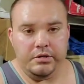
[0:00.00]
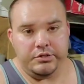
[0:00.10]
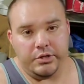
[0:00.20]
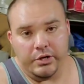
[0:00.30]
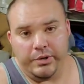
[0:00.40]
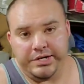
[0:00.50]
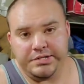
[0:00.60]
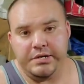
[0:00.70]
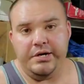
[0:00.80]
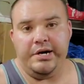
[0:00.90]
So anyways,
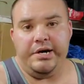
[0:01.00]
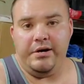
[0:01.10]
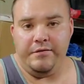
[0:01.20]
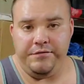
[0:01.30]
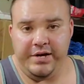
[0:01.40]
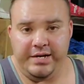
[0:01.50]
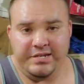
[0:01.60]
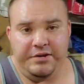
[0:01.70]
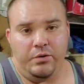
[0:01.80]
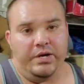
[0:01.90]
uh, if you guys have
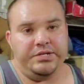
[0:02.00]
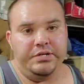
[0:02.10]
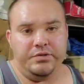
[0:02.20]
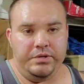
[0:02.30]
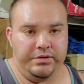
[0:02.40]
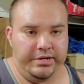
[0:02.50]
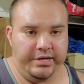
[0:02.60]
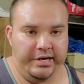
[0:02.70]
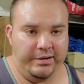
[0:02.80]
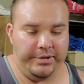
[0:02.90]
any questions or anything like
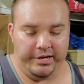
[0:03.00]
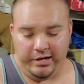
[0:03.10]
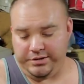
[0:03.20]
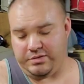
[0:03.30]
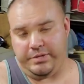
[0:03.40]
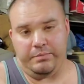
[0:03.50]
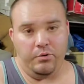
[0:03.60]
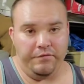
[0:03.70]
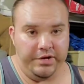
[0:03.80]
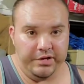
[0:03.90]
that, I mean I'll just make
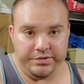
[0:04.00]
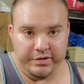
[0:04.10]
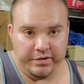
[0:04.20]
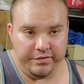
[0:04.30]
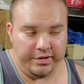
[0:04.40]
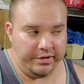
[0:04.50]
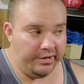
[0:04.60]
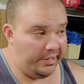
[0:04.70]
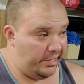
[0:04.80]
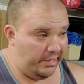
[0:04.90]
more videos and everything.
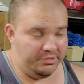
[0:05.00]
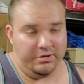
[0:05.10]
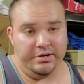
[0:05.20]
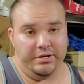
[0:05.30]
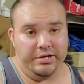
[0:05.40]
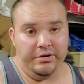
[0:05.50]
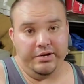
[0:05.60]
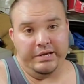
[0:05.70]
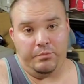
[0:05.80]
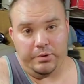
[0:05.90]
I'm starting to you know
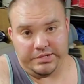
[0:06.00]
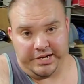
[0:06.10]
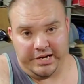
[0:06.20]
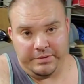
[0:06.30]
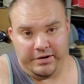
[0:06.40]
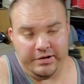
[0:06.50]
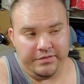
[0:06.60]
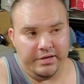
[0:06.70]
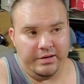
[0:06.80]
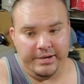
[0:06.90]
get more time and
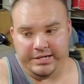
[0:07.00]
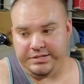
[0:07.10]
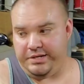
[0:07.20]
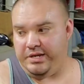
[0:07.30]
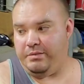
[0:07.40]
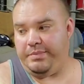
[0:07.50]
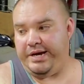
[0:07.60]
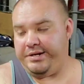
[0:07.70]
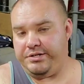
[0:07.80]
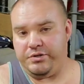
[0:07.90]
everything. I'm actually getting
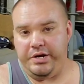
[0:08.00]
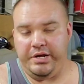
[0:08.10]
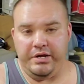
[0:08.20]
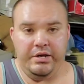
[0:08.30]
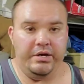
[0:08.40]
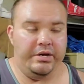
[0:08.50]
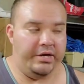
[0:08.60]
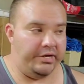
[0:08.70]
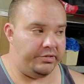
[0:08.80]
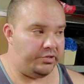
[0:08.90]
back into training
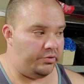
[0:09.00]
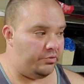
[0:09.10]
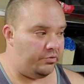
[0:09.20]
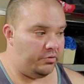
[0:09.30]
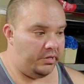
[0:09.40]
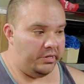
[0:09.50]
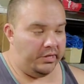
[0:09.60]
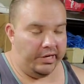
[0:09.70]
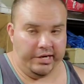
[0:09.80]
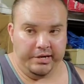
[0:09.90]
into
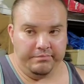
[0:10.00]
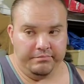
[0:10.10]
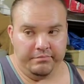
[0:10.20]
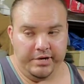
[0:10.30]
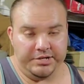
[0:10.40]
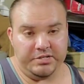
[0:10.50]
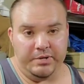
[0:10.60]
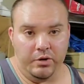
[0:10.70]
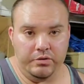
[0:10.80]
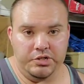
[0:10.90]
um, not just
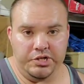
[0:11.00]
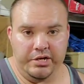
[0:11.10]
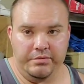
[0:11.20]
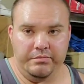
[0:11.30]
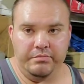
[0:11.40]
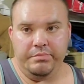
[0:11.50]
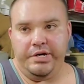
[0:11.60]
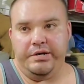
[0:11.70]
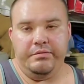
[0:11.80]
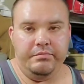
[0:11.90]
my own gym
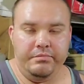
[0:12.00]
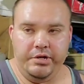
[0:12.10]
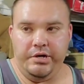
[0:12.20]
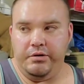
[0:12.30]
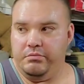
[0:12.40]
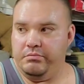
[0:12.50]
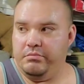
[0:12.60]
but you know